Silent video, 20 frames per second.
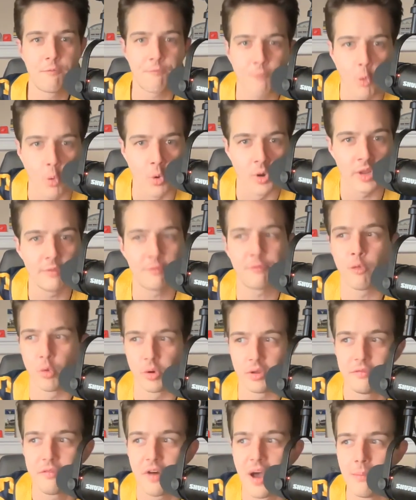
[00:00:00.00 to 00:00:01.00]
40,
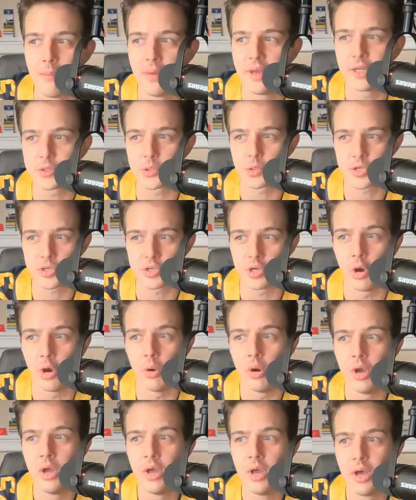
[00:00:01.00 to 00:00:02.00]
45 minutes or
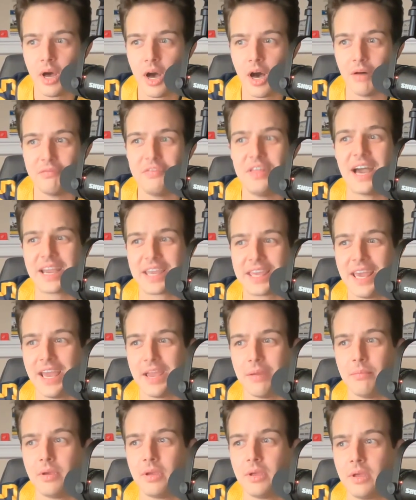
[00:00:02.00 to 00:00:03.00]
so of that game.